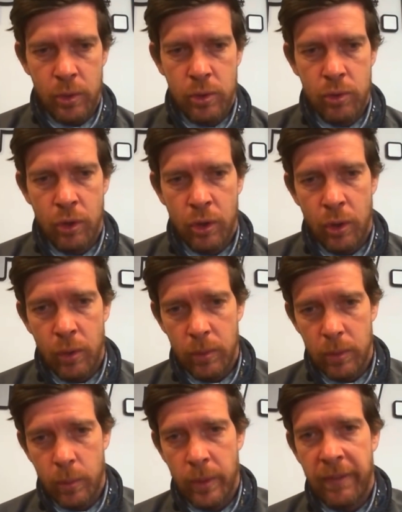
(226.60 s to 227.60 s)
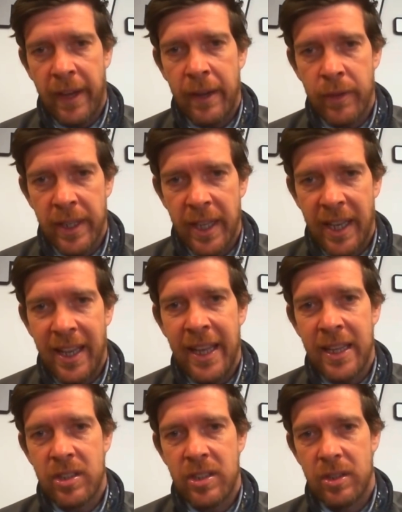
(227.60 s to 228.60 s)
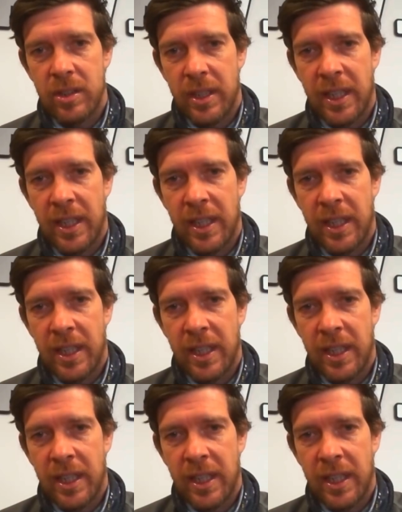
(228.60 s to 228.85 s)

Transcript: that'll struggle with Harry unless